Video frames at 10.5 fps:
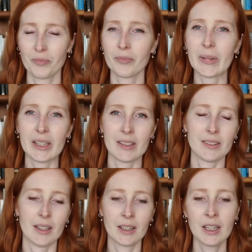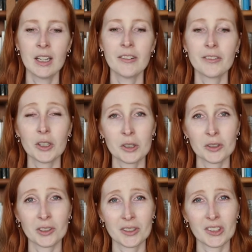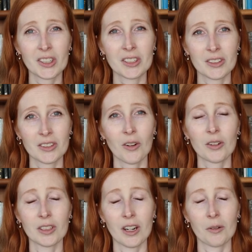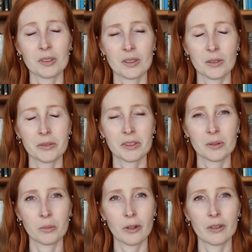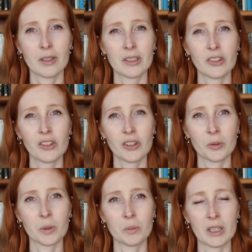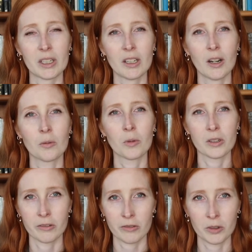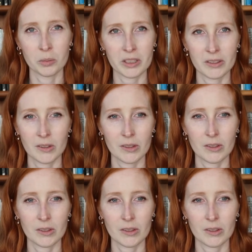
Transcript: like I said, if you're interested in starting out with surface embroidery, she would be a wonderful place